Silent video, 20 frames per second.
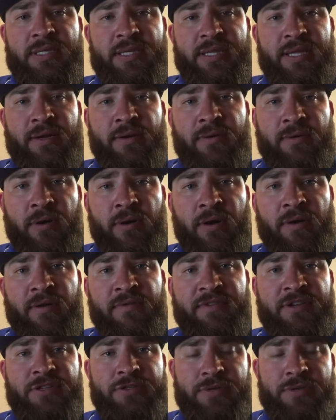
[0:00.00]
that they are
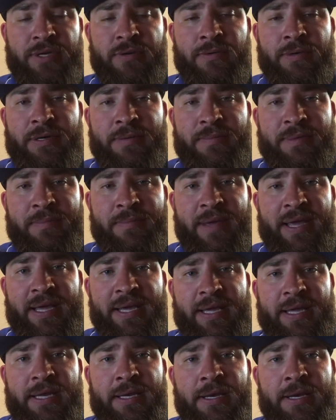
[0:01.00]
eventually going to be
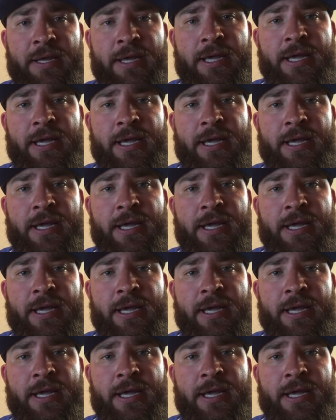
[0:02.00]
making,